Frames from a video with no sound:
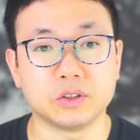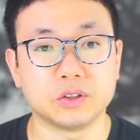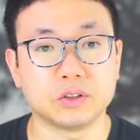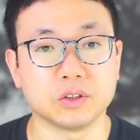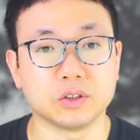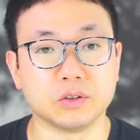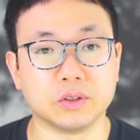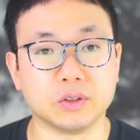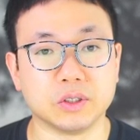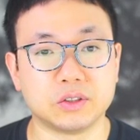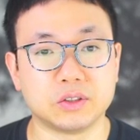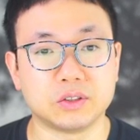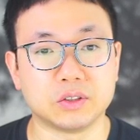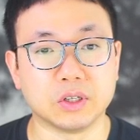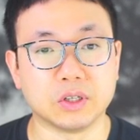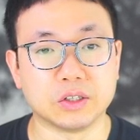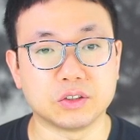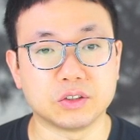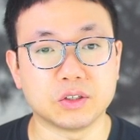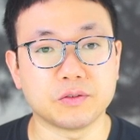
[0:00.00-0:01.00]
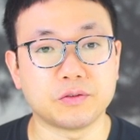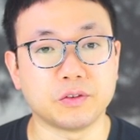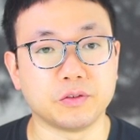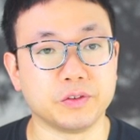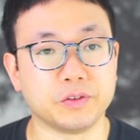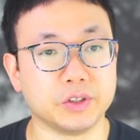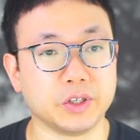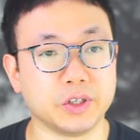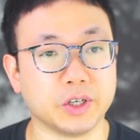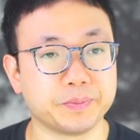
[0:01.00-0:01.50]
So it's not
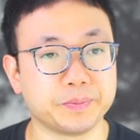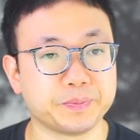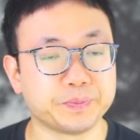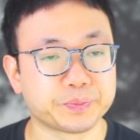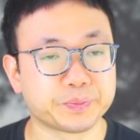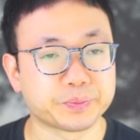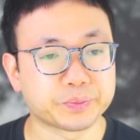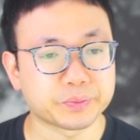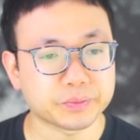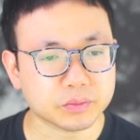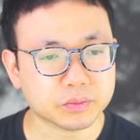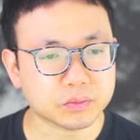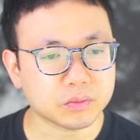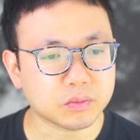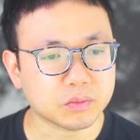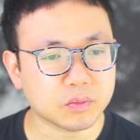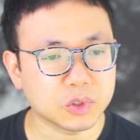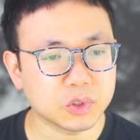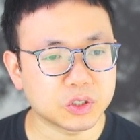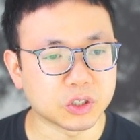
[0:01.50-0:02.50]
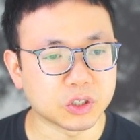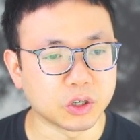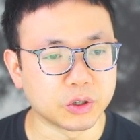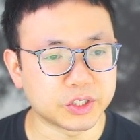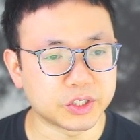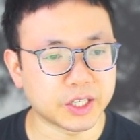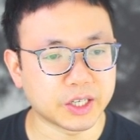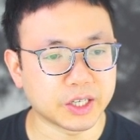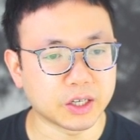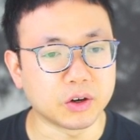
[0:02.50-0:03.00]
fulfilled yet. So
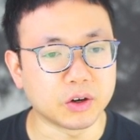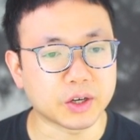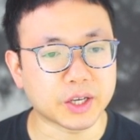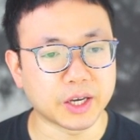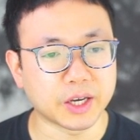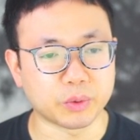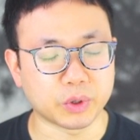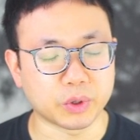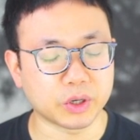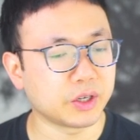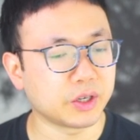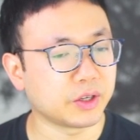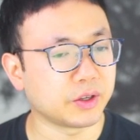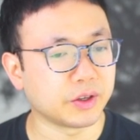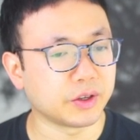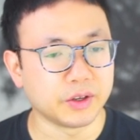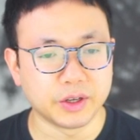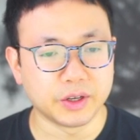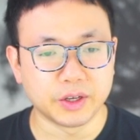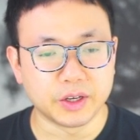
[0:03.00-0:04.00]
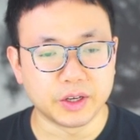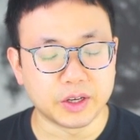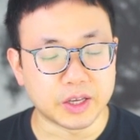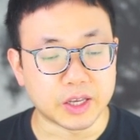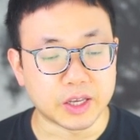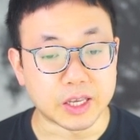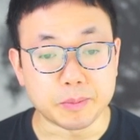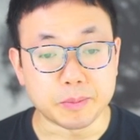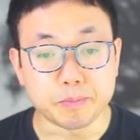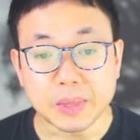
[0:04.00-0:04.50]
it's saying, okay, we're gonna
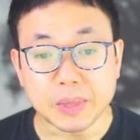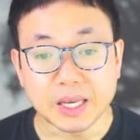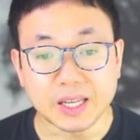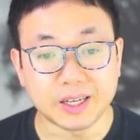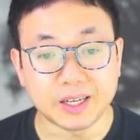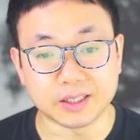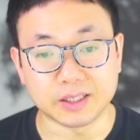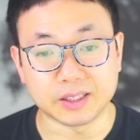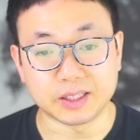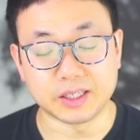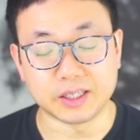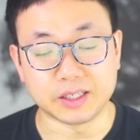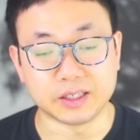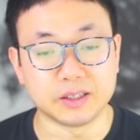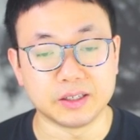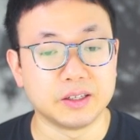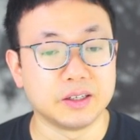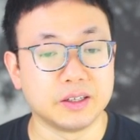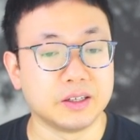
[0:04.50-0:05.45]
immediately